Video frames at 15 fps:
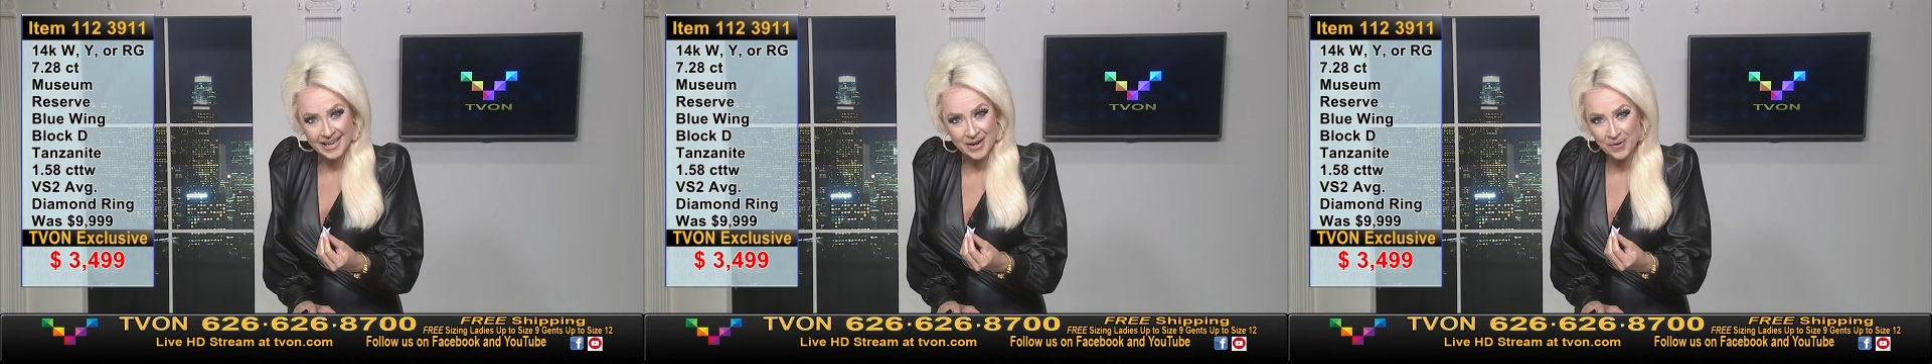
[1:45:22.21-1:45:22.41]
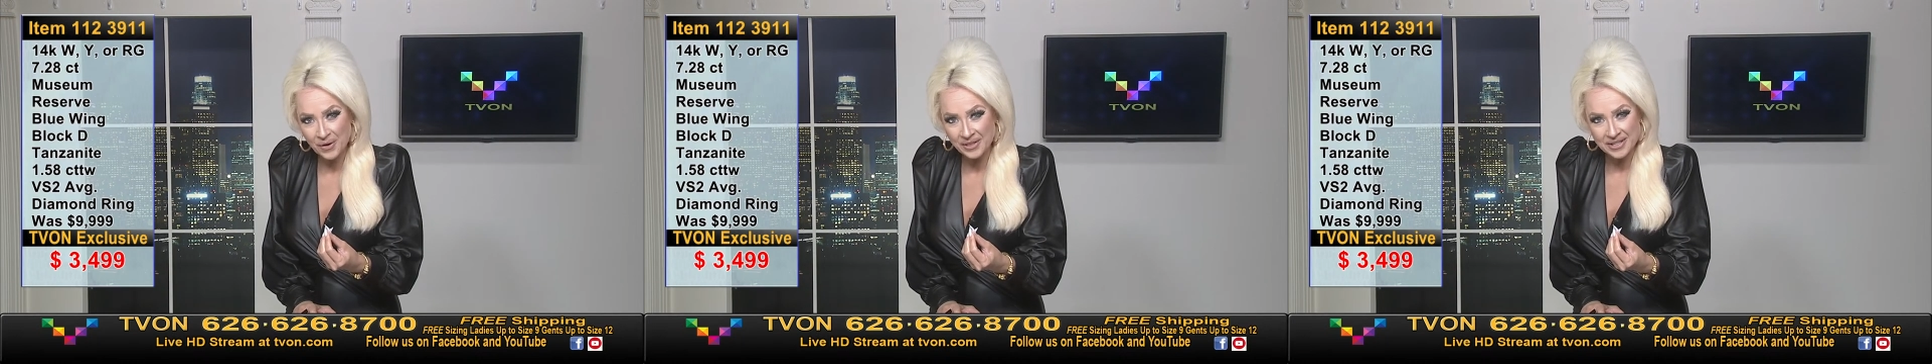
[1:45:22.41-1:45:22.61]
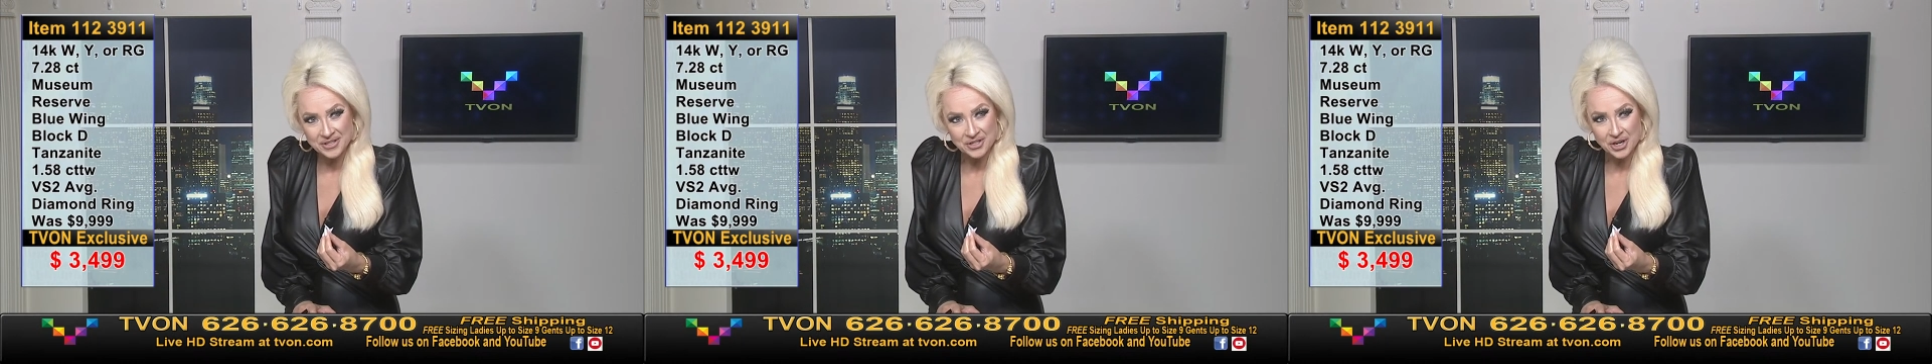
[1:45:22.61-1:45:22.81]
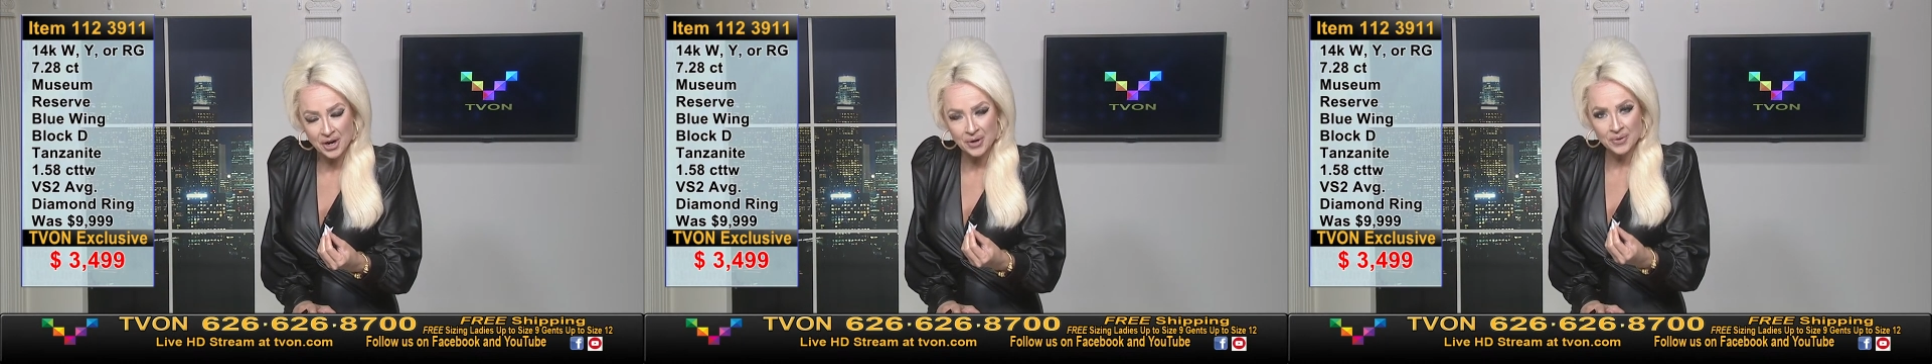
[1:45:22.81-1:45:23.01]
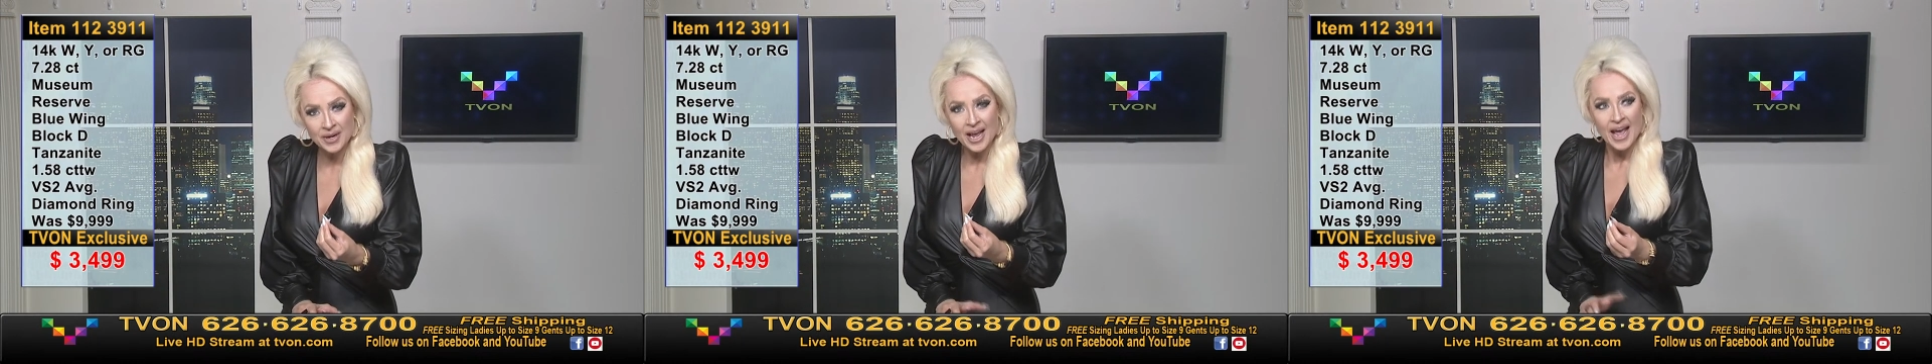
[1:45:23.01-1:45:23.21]
here on the
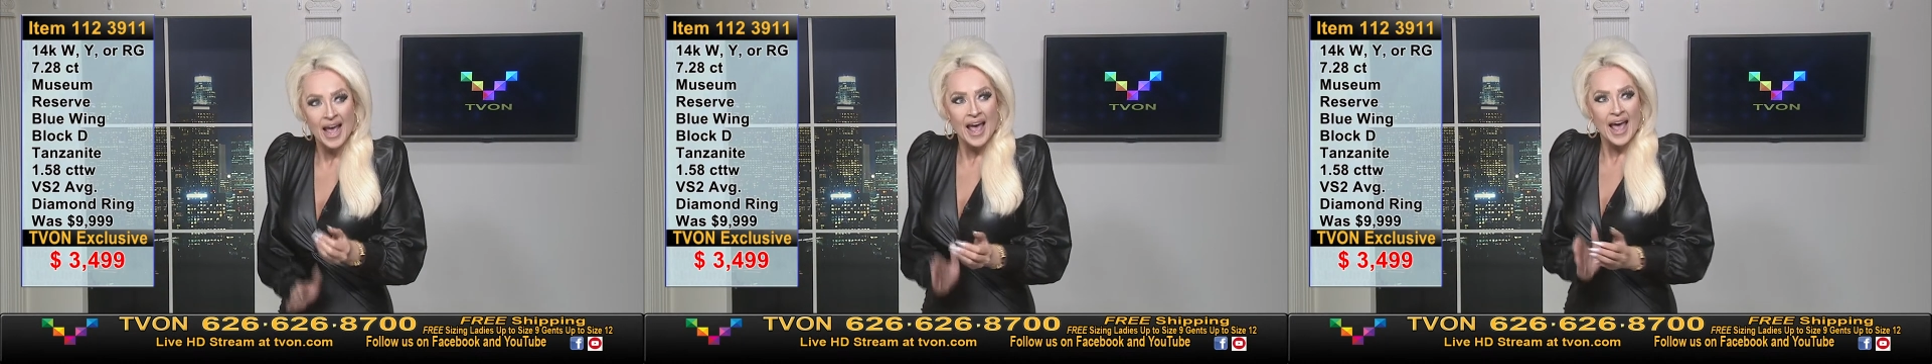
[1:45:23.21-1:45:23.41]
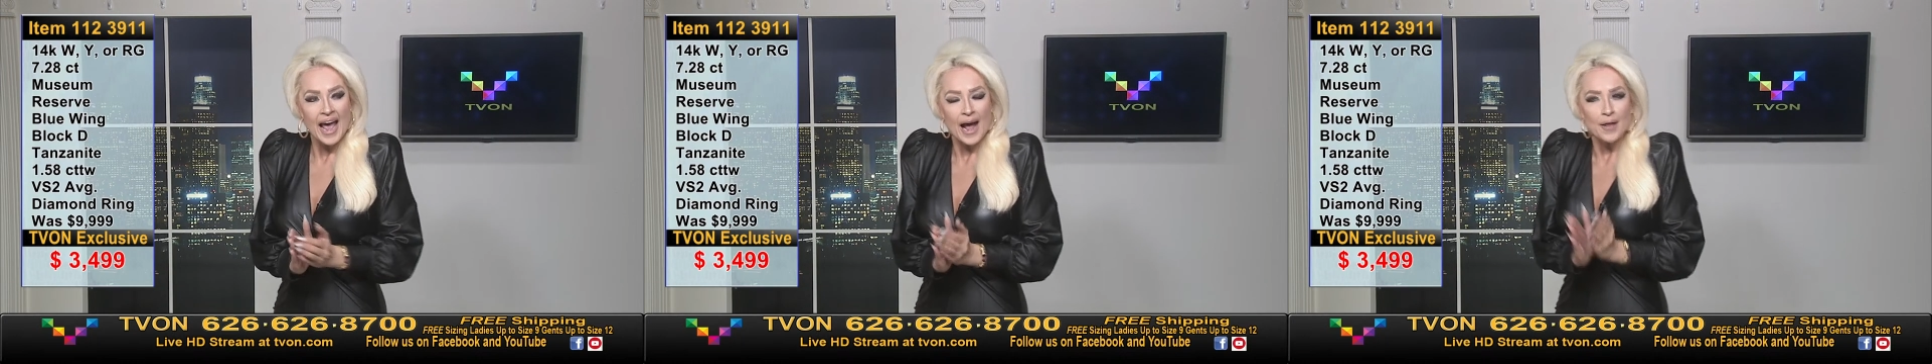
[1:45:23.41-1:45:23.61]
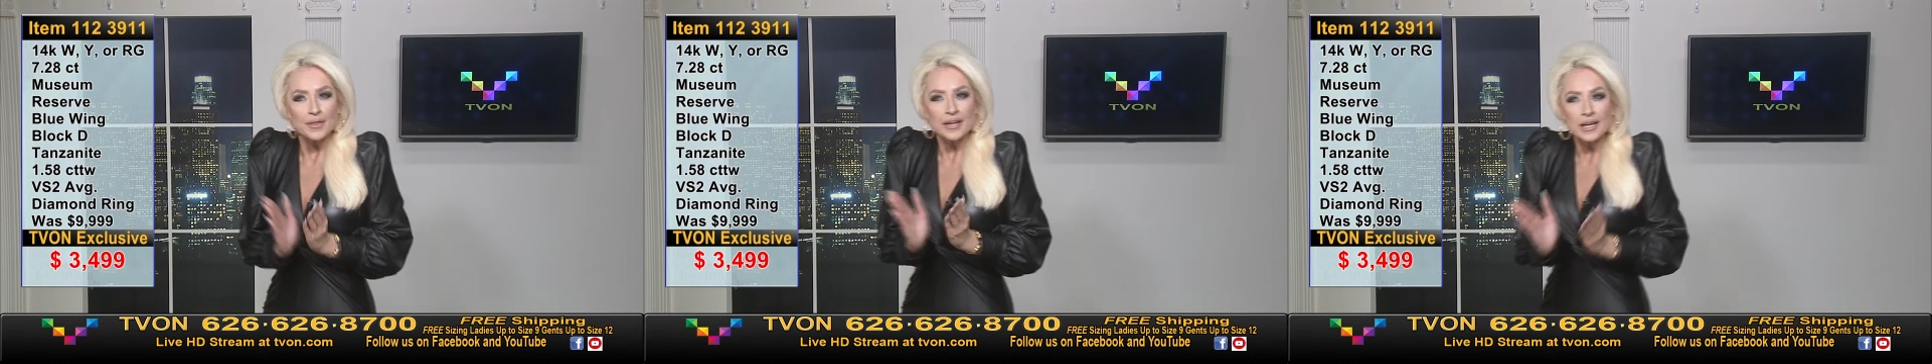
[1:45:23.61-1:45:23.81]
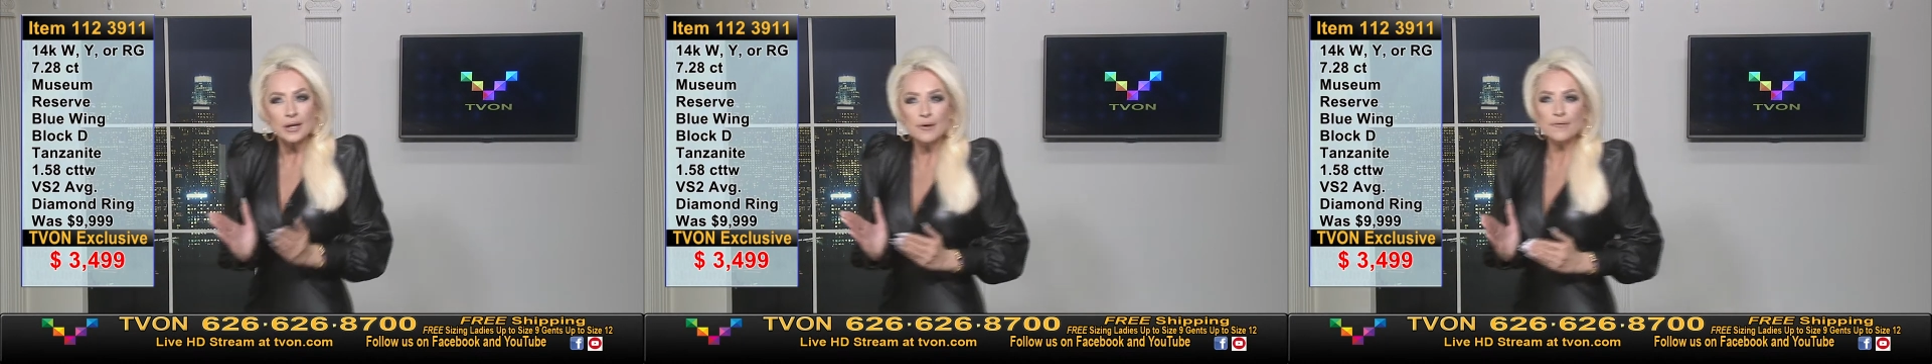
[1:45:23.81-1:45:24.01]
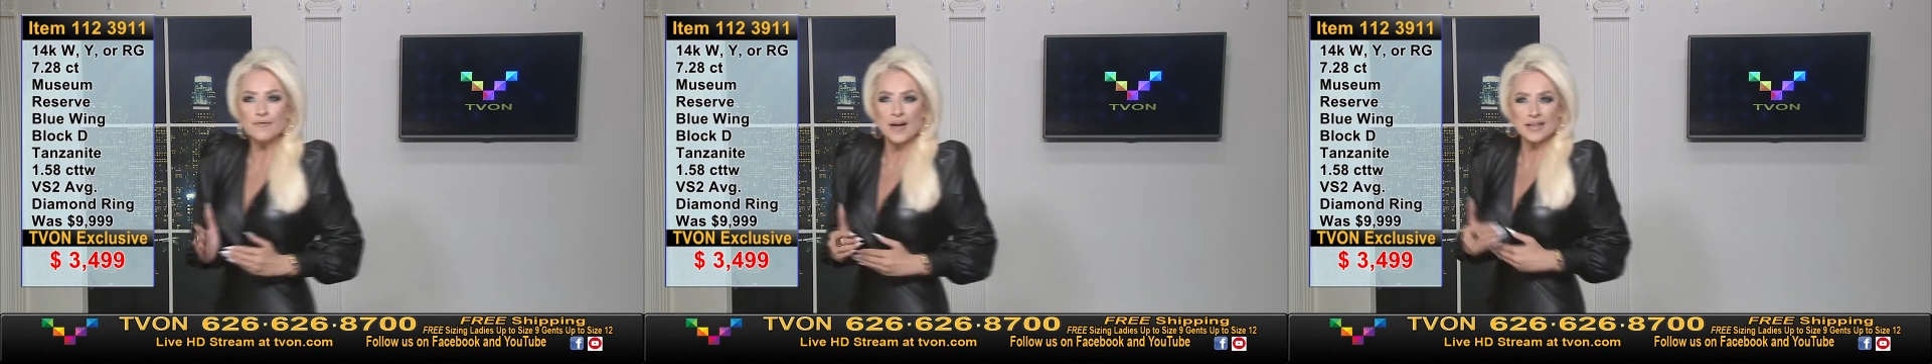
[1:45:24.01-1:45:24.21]
stone, how the
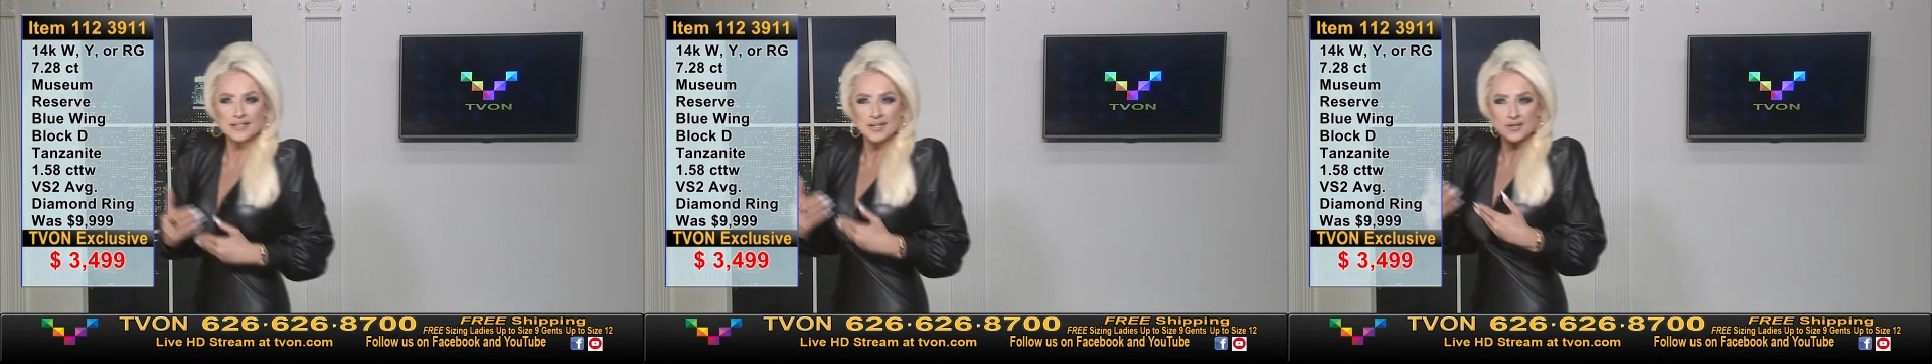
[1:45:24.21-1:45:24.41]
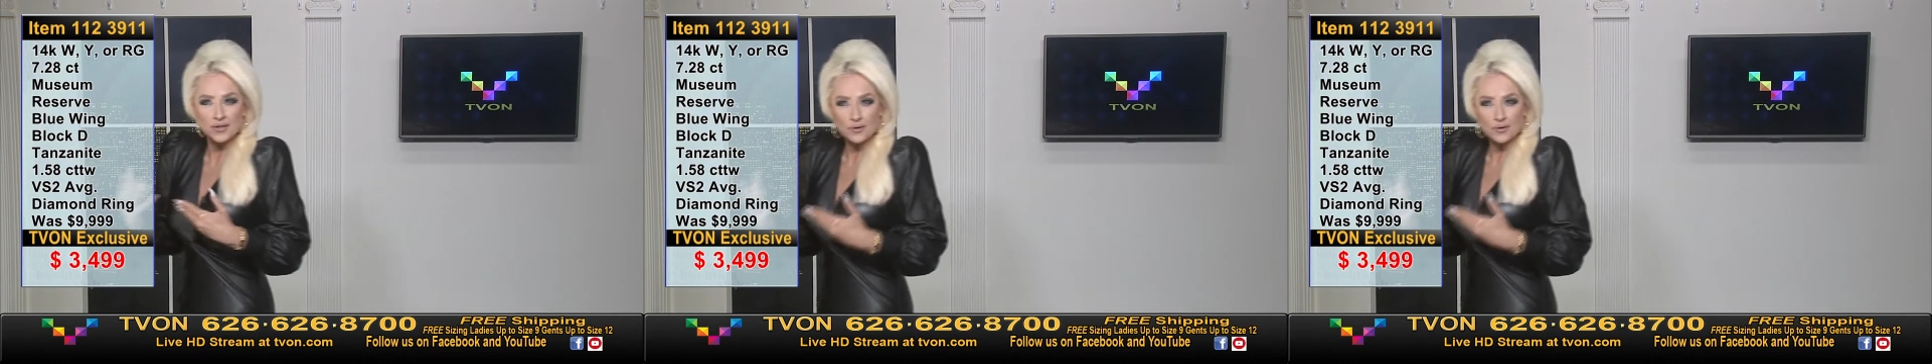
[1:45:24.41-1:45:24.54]
inner facets are